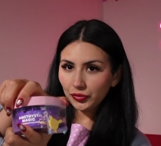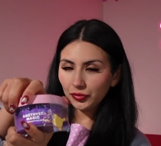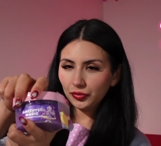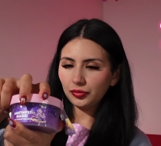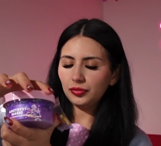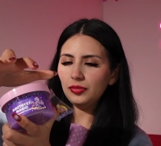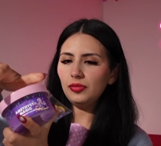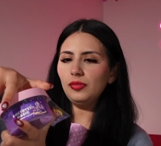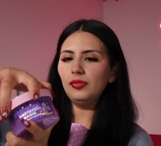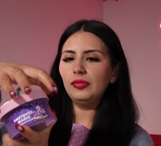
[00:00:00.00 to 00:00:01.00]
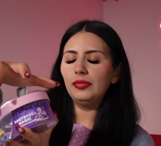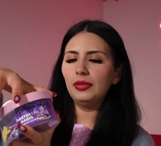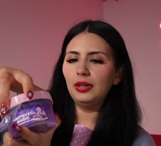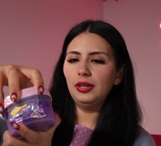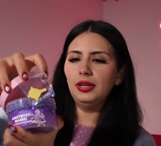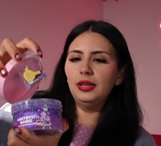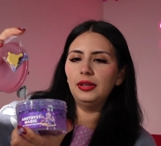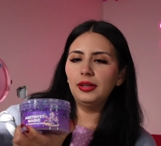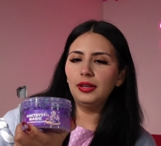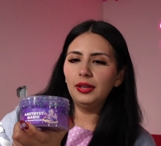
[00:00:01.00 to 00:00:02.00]

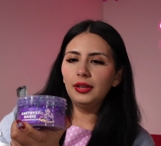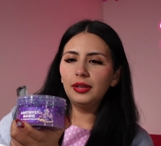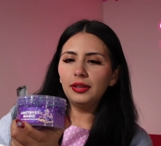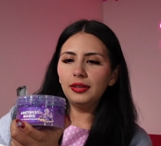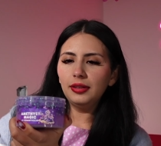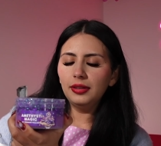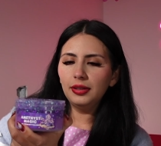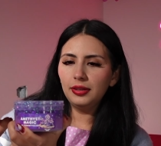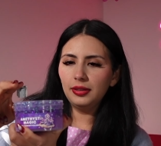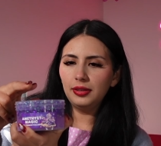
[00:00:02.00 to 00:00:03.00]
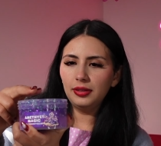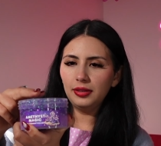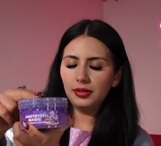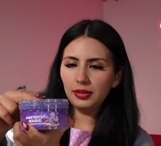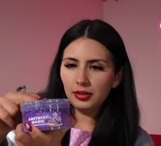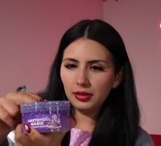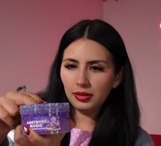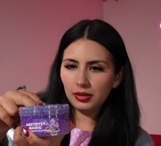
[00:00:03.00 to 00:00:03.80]
(silence)